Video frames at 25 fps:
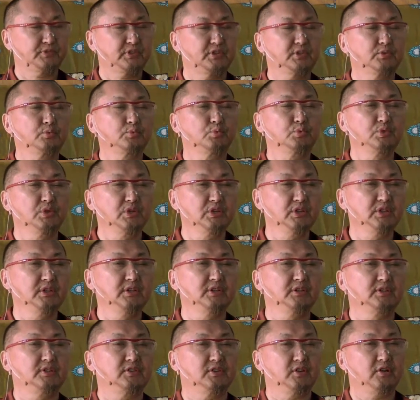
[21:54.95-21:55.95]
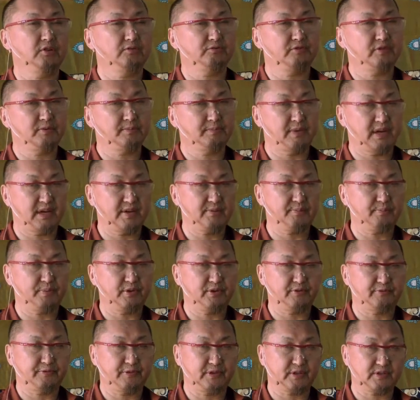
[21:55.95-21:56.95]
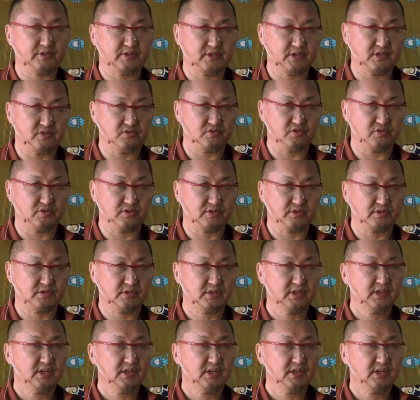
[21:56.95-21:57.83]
the word of my perfect teachers.